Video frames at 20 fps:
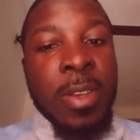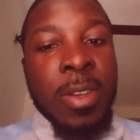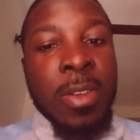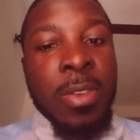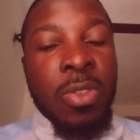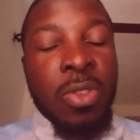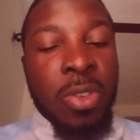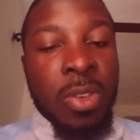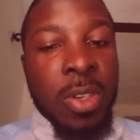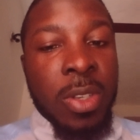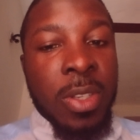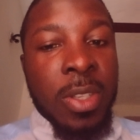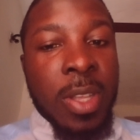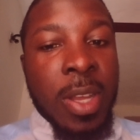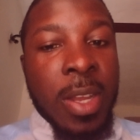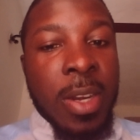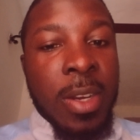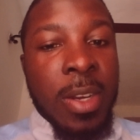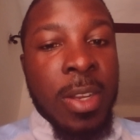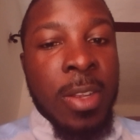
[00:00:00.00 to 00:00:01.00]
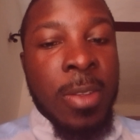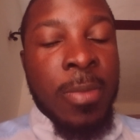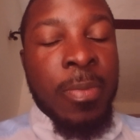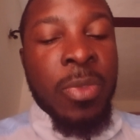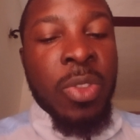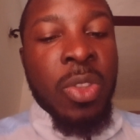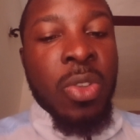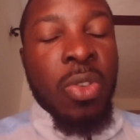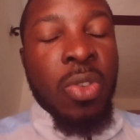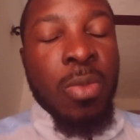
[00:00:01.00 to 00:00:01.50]
do you understand?
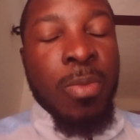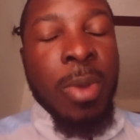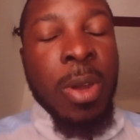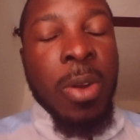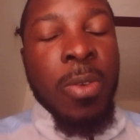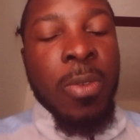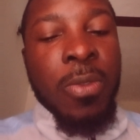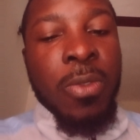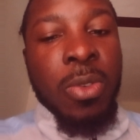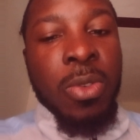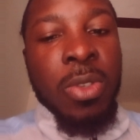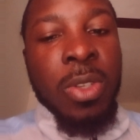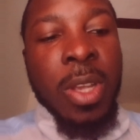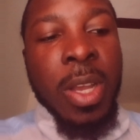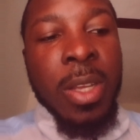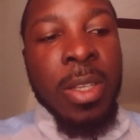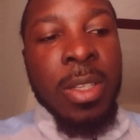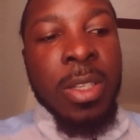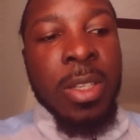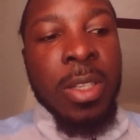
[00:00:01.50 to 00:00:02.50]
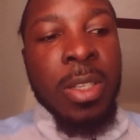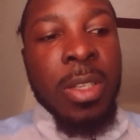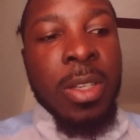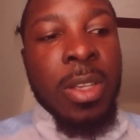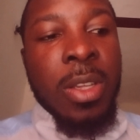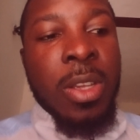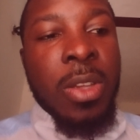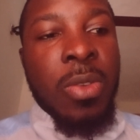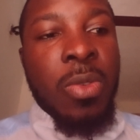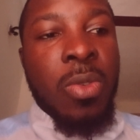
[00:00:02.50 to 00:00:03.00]
Number of users,
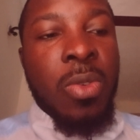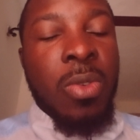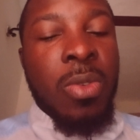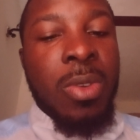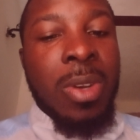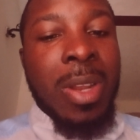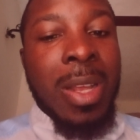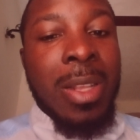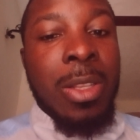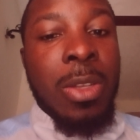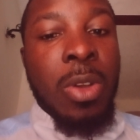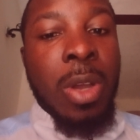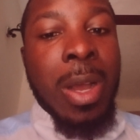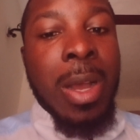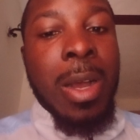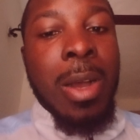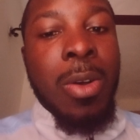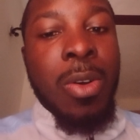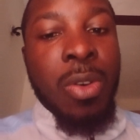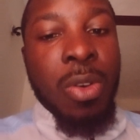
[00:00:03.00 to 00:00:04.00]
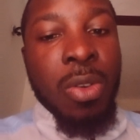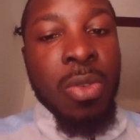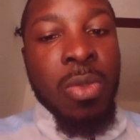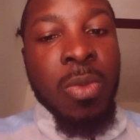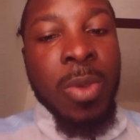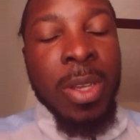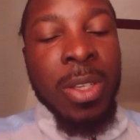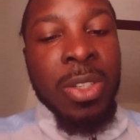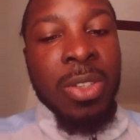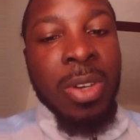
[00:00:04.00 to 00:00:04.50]
that are
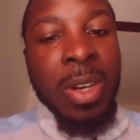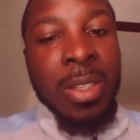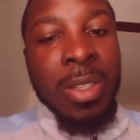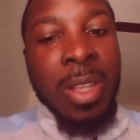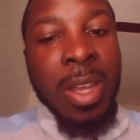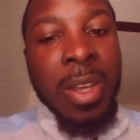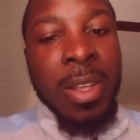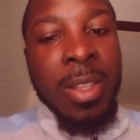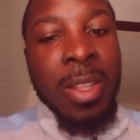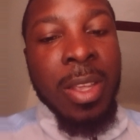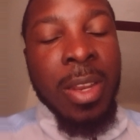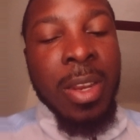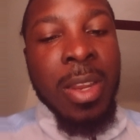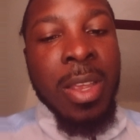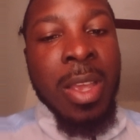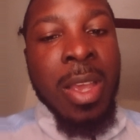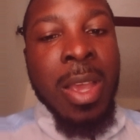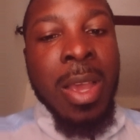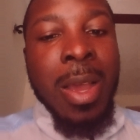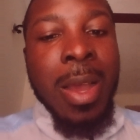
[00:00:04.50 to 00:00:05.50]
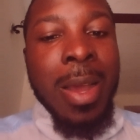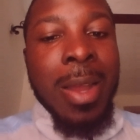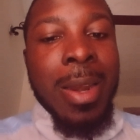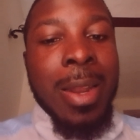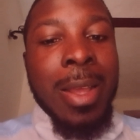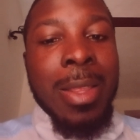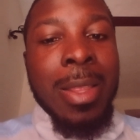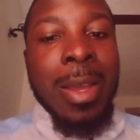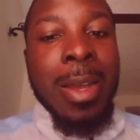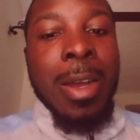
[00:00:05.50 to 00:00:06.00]
always transacting and
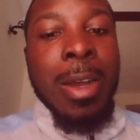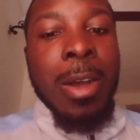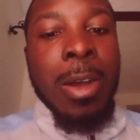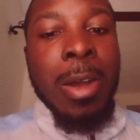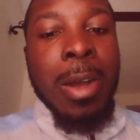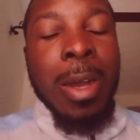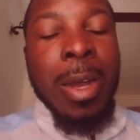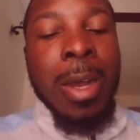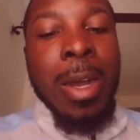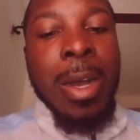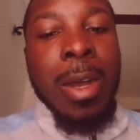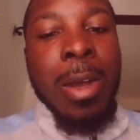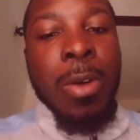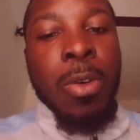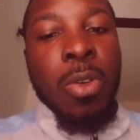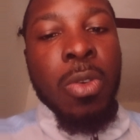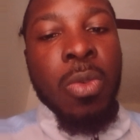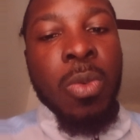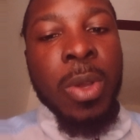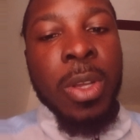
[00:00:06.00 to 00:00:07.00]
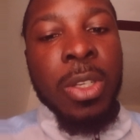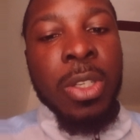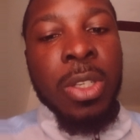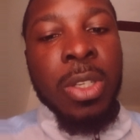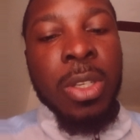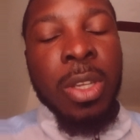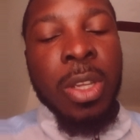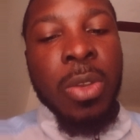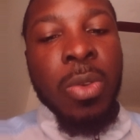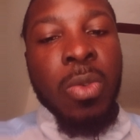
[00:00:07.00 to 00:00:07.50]
that are always,
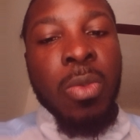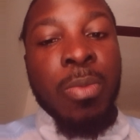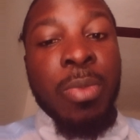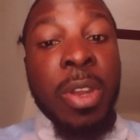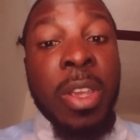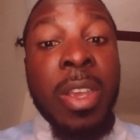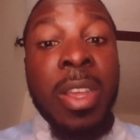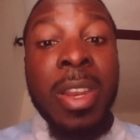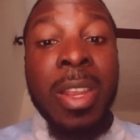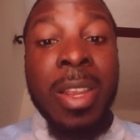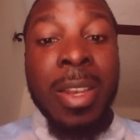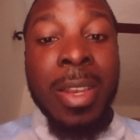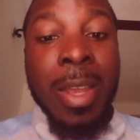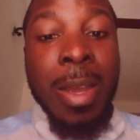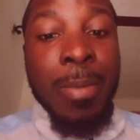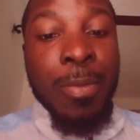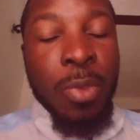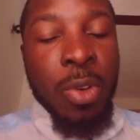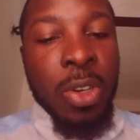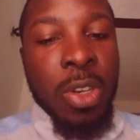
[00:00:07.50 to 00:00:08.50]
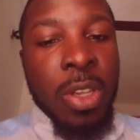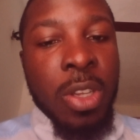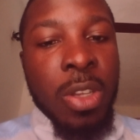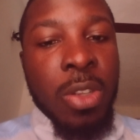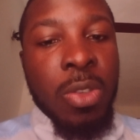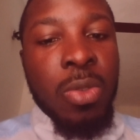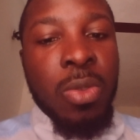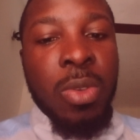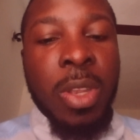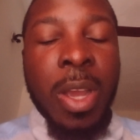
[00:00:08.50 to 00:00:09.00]
bringing in their money
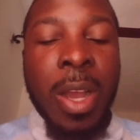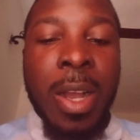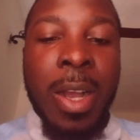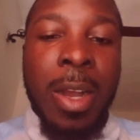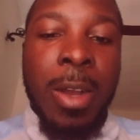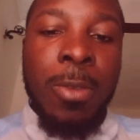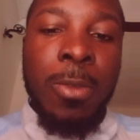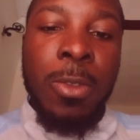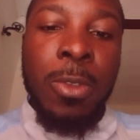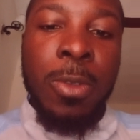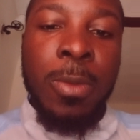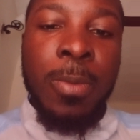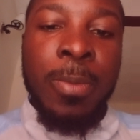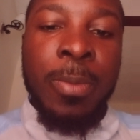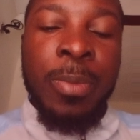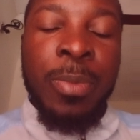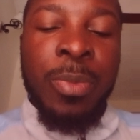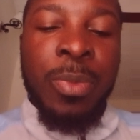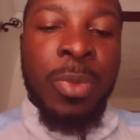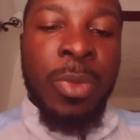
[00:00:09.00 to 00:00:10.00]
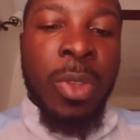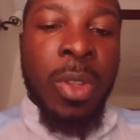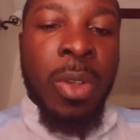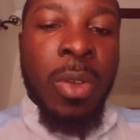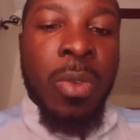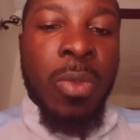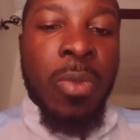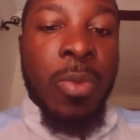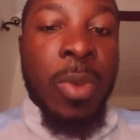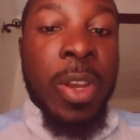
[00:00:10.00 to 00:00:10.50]
into their account.
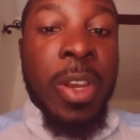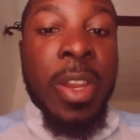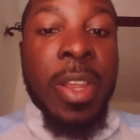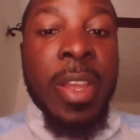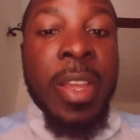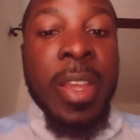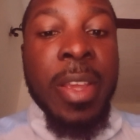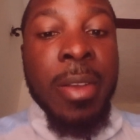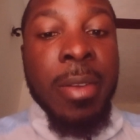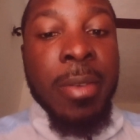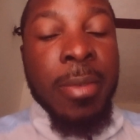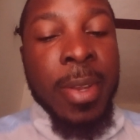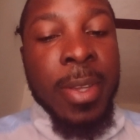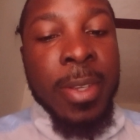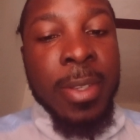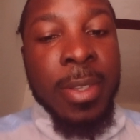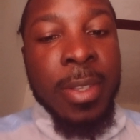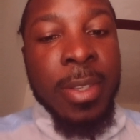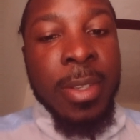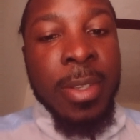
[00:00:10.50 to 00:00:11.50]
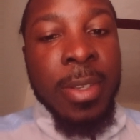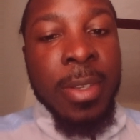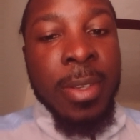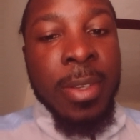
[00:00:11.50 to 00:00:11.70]
When they increase,